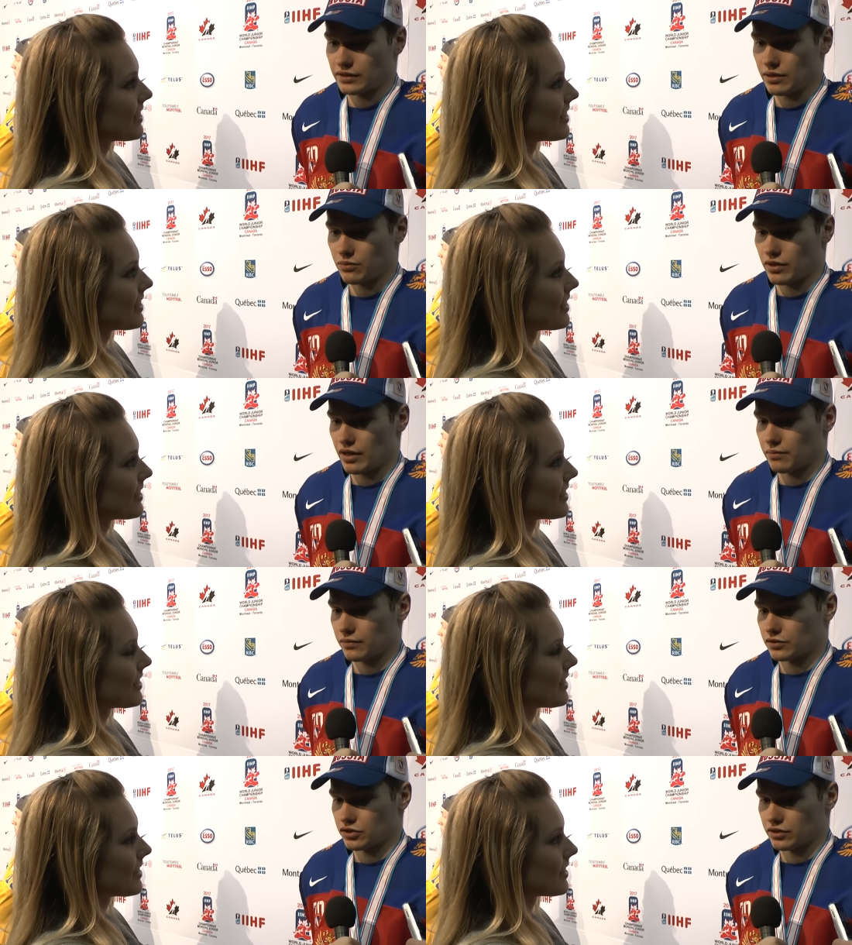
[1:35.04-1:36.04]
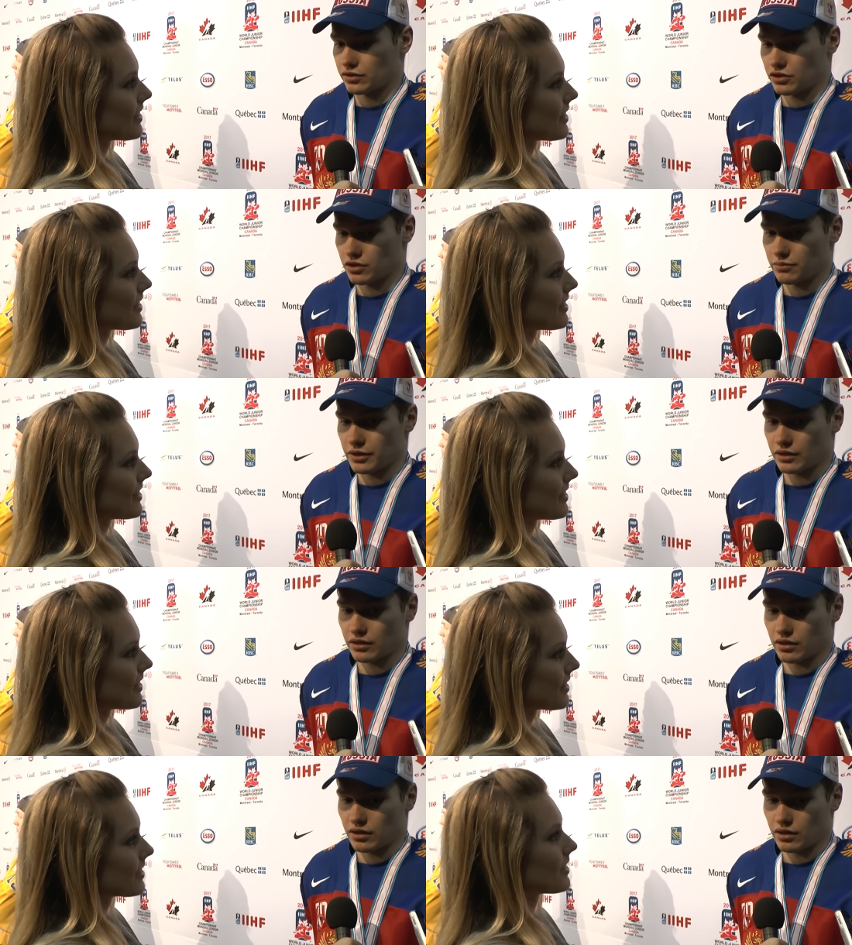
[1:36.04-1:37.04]
Speaker 1: time with them during the tournament
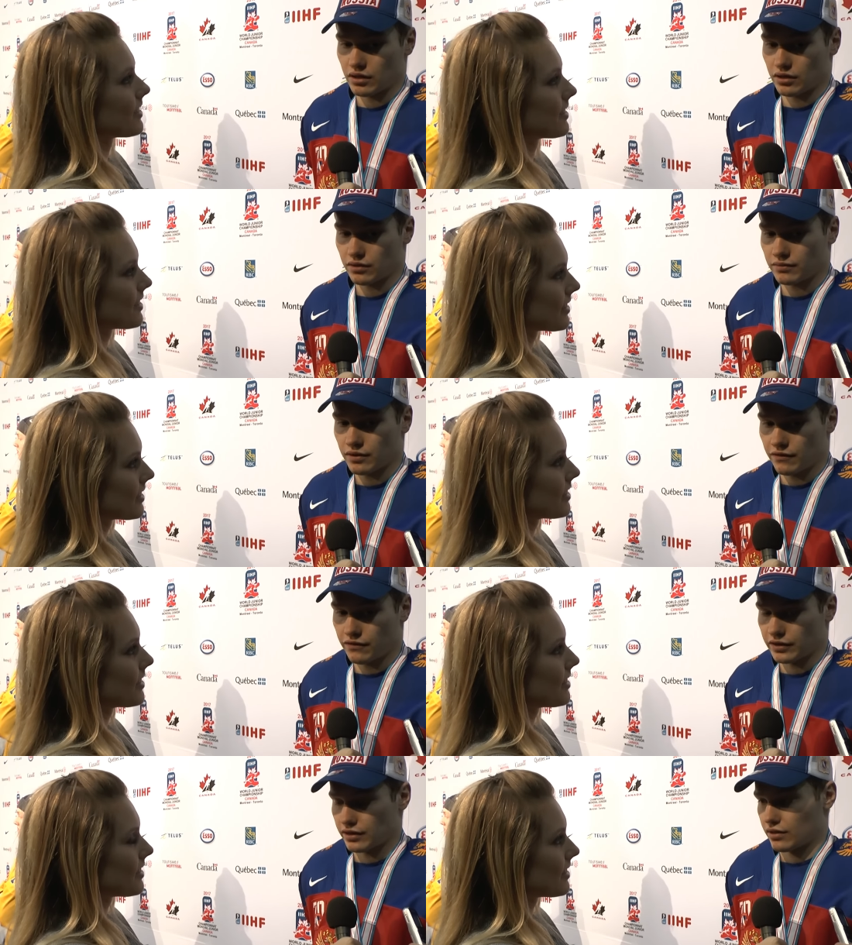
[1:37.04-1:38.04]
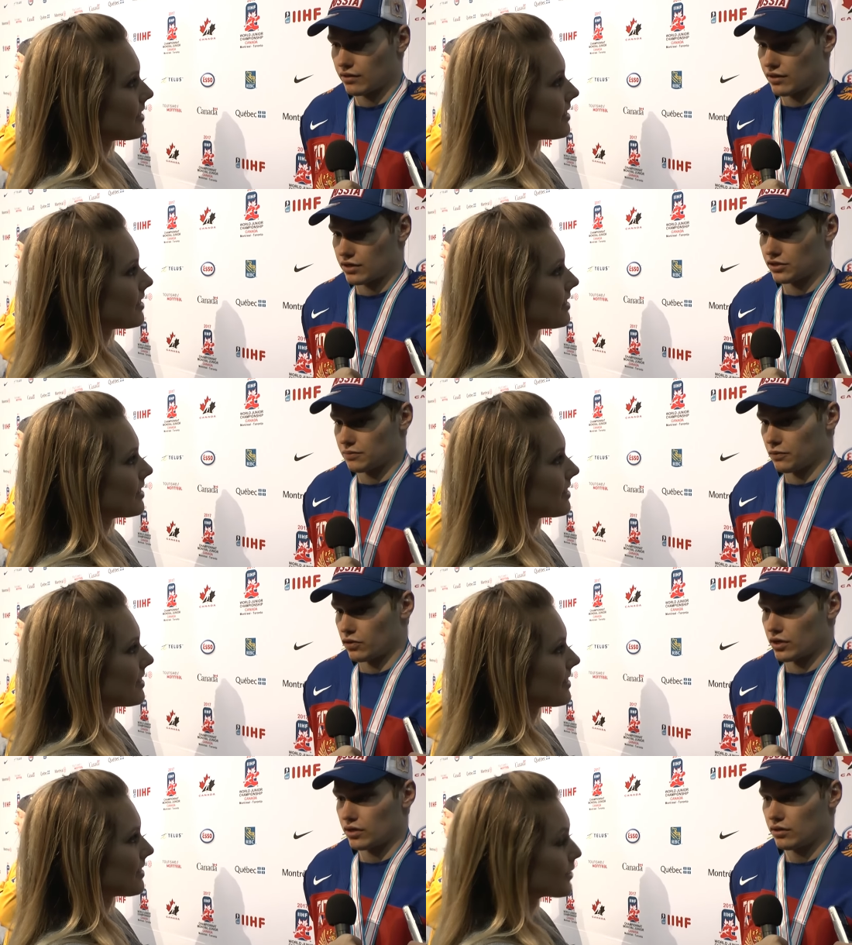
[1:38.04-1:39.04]
and uh, feeling their
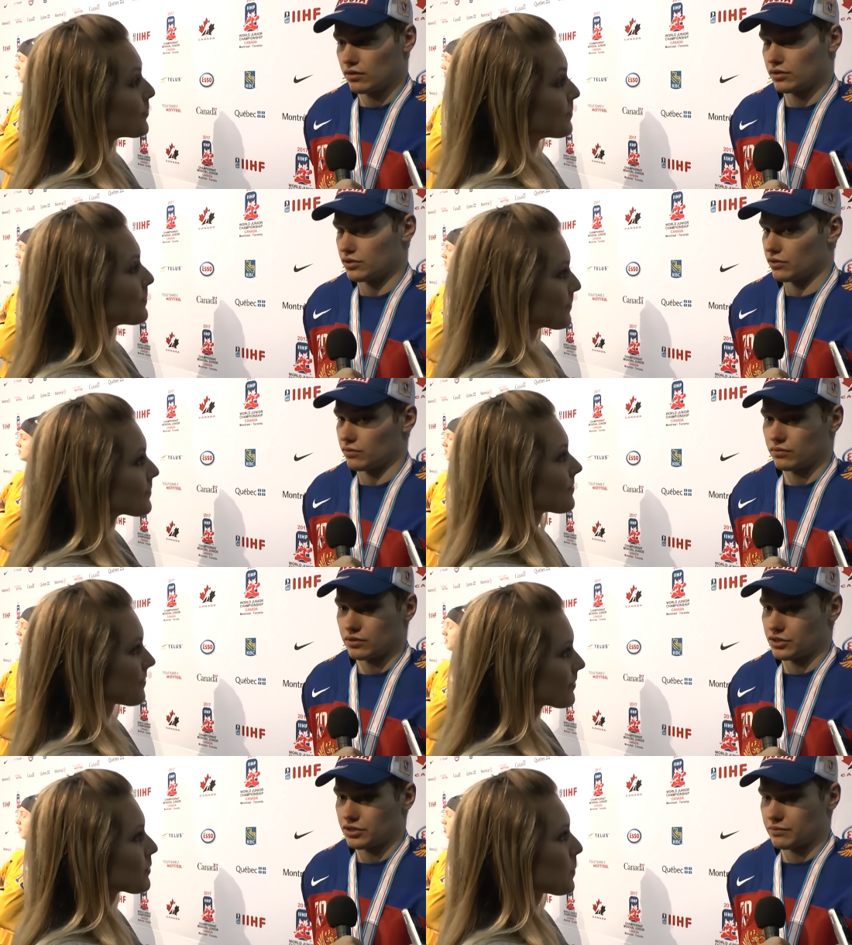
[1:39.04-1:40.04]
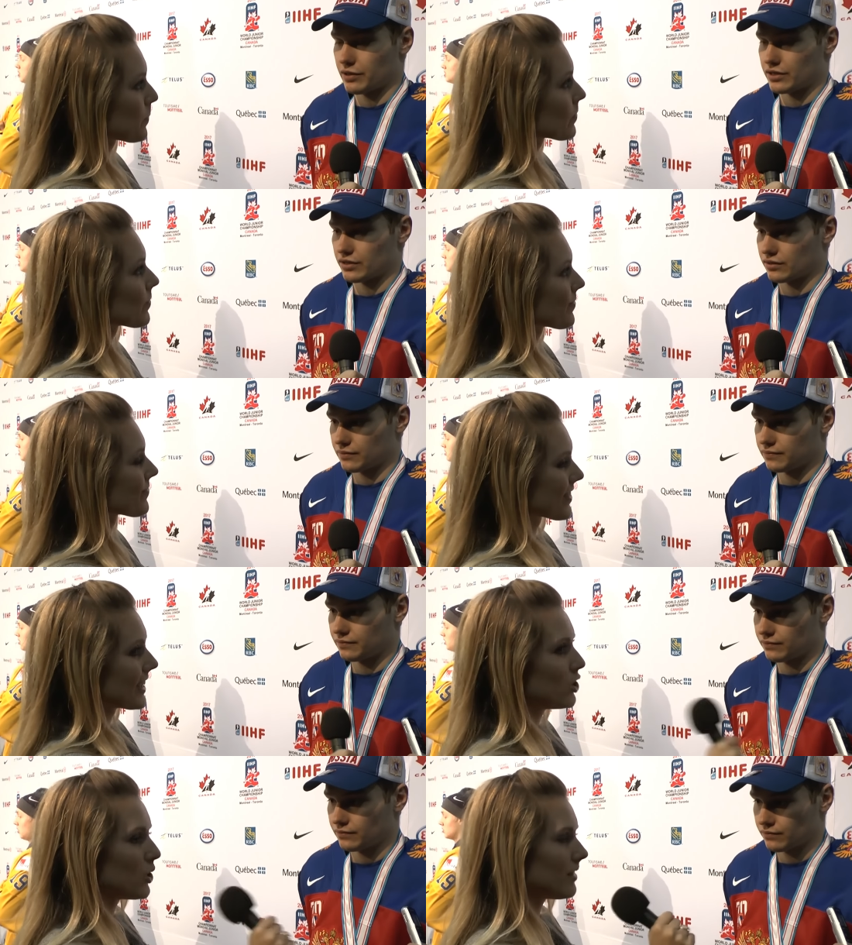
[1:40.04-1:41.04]
support. So it's just amazing.
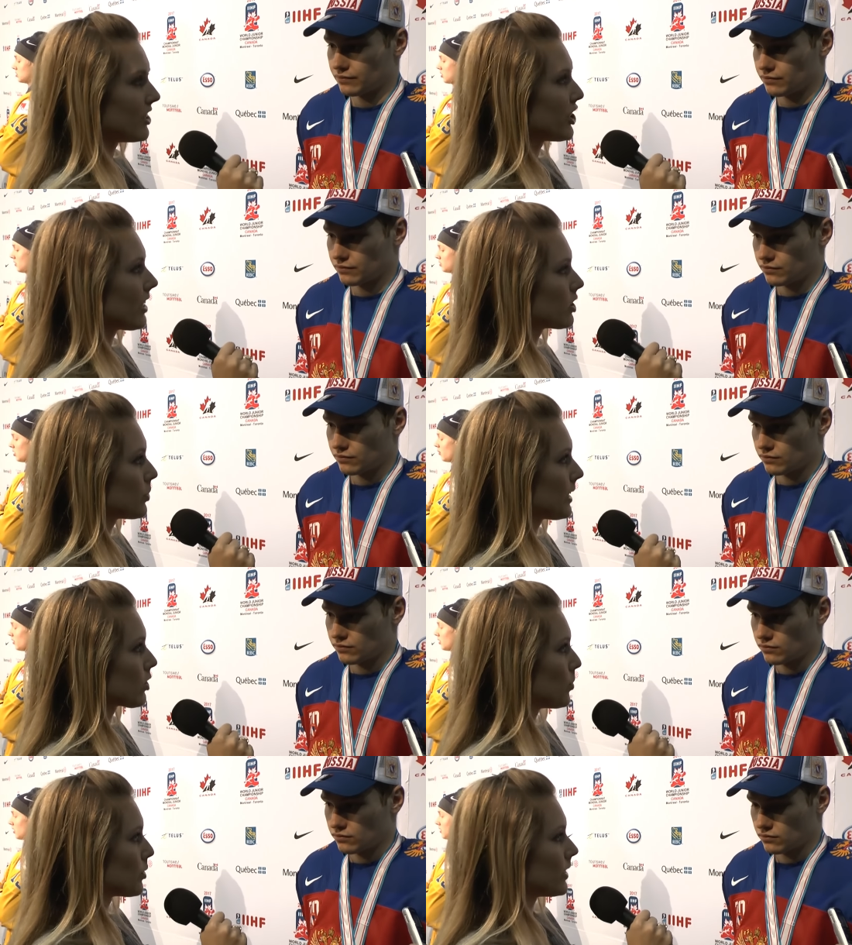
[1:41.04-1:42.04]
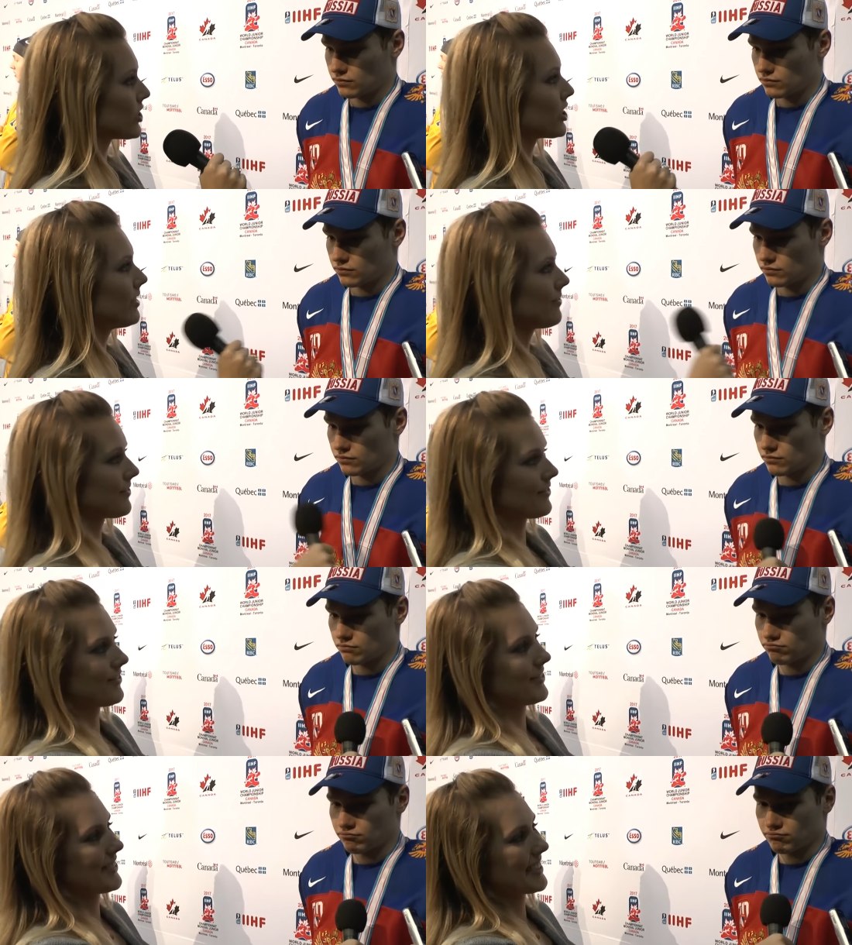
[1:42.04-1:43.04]
Do
Speaker 2: you have any shout outs back home to Windsor?
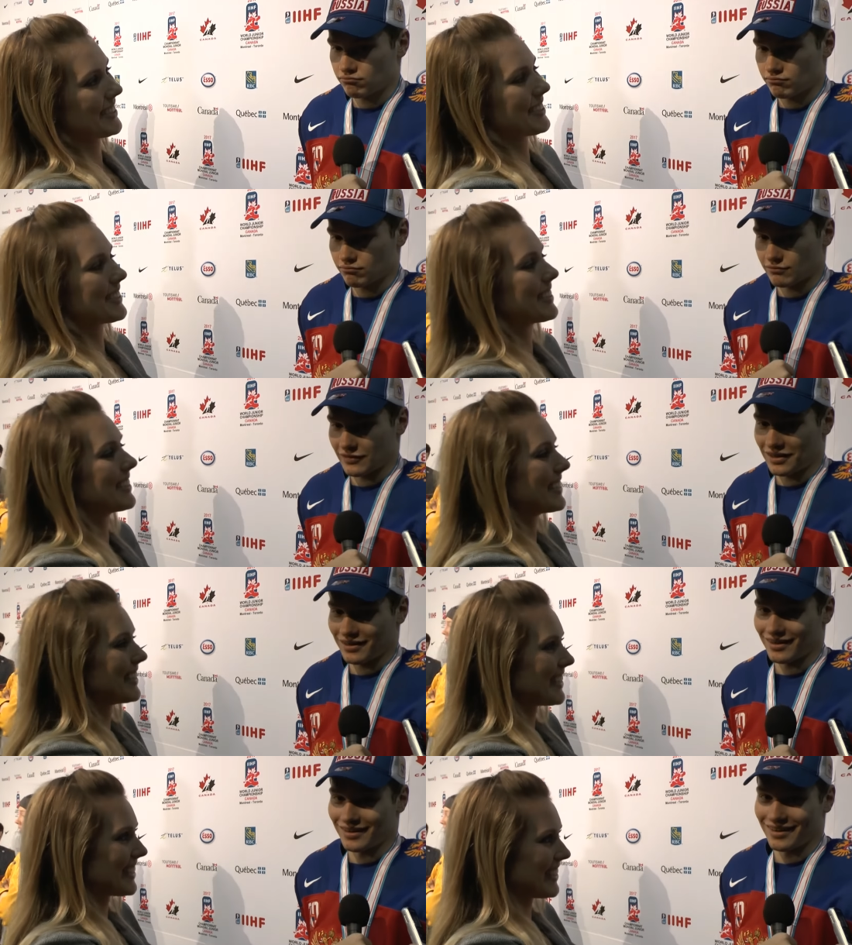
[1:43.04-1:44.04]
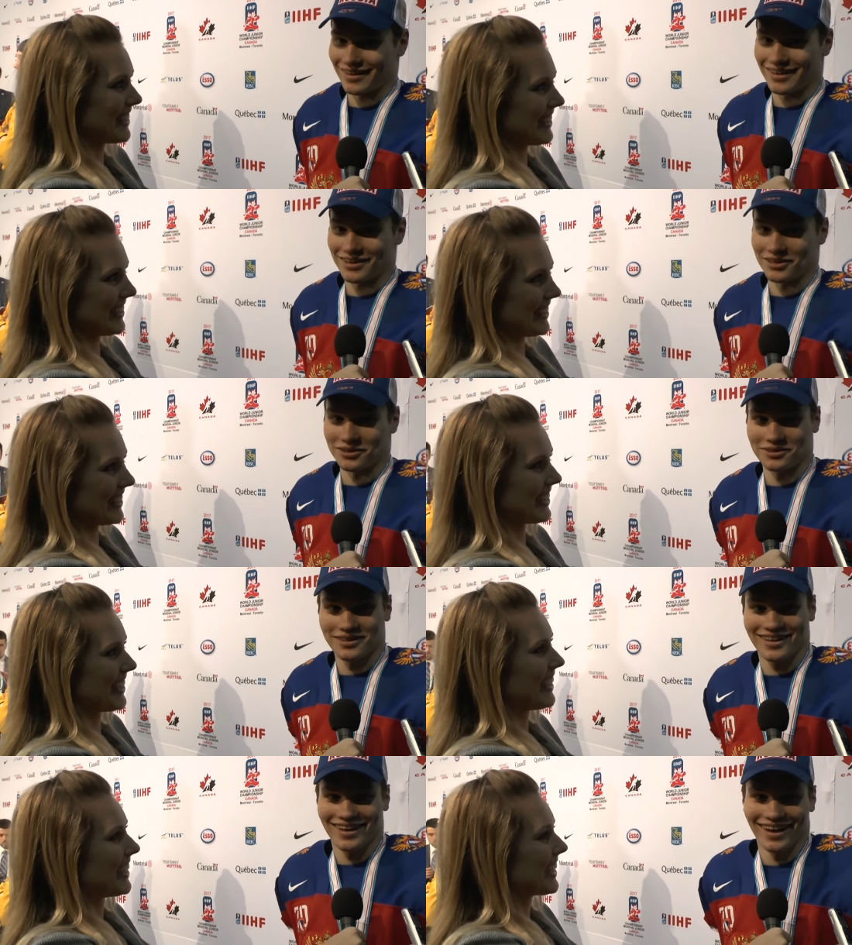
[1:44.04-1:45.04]
Speaker 1: Uh, I don't
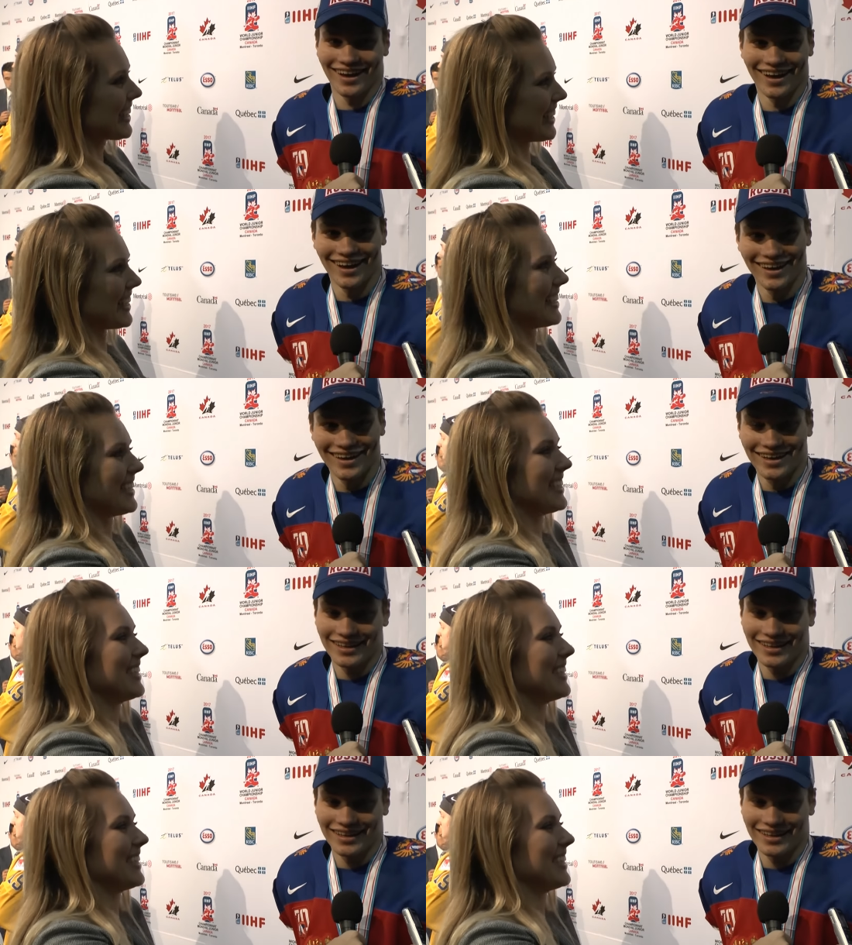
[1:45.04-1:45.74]
know.